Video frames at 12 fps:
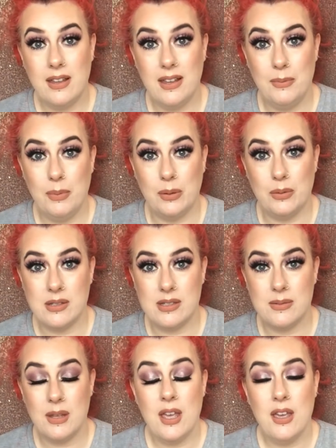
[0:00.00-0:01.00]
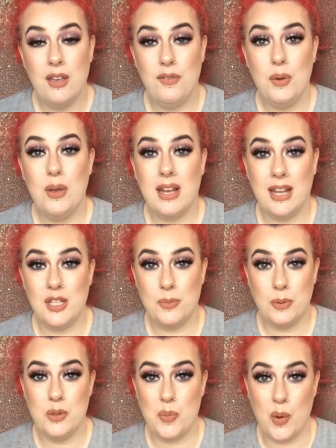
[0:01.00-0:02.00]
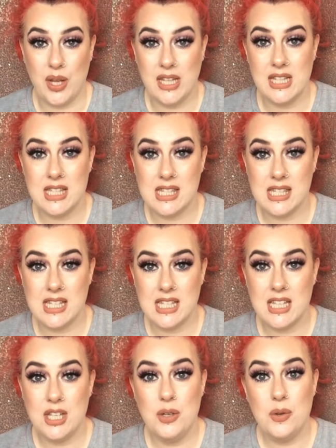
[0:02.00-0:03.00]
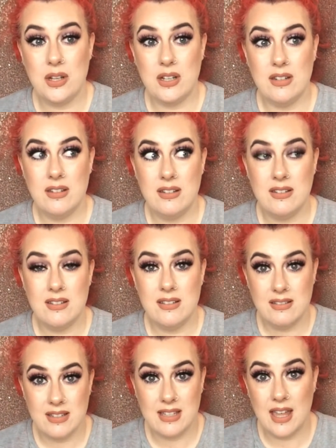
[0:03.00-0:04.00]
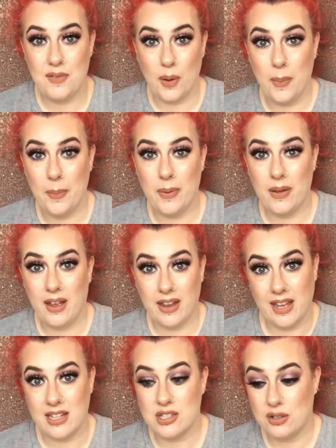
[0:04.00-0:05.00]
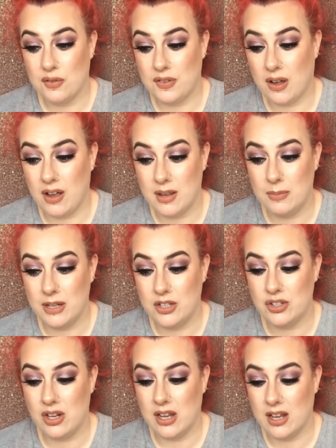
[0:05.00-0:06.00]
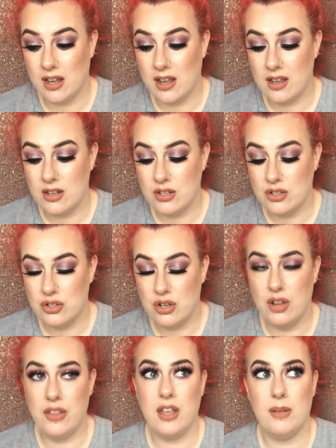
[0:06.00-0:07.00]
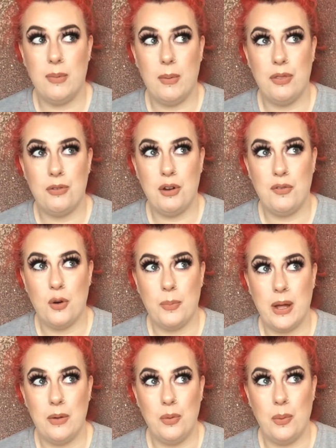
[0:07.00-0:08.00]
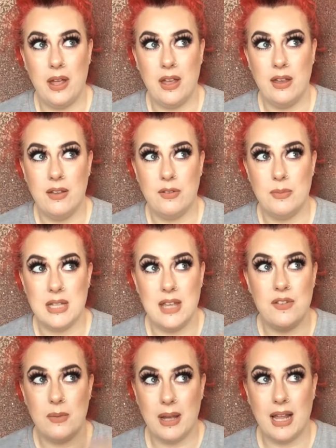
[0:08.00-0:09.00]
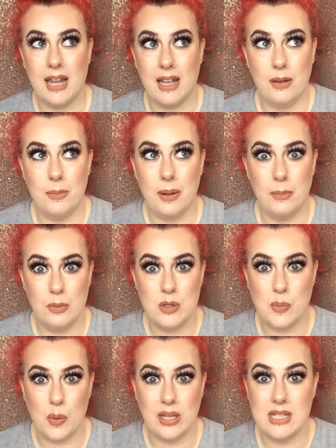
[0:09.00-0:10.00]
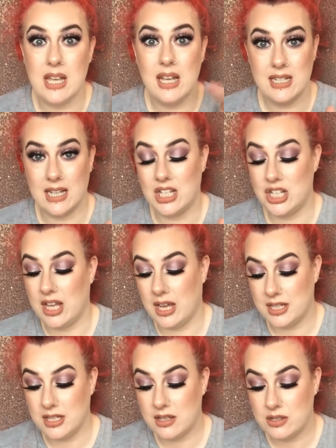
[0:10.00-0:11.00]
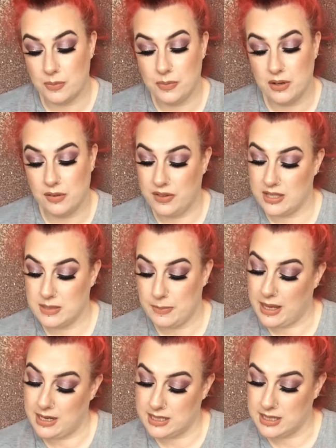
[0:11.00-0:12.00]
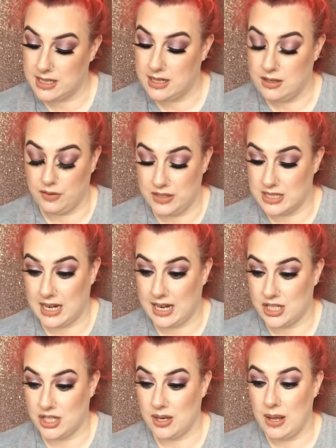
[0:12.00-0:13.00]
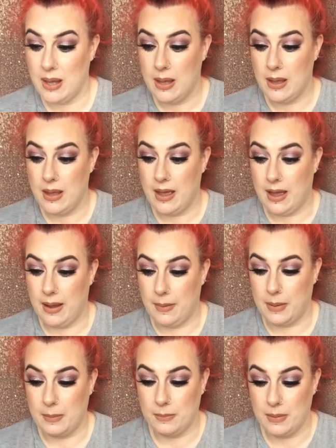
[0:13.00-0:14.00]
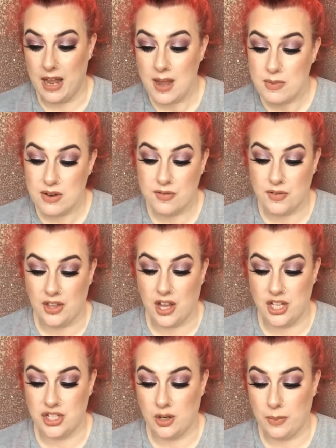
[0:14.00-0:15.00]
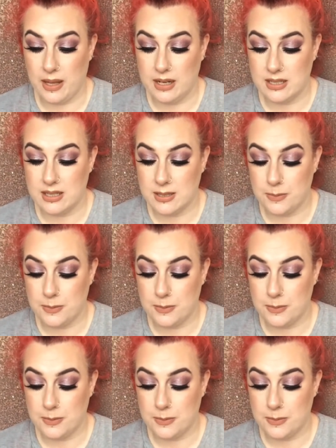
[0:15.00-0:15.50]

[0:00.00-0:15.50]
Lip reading: In Boots. If you collect your Boots points, you can save up and get stuff. Now I am literally, I think I'm about £3 or £4 away from saving on my Boots points to actually get something of this palette, of this collection. I'm aiming for the eyeshadow palette.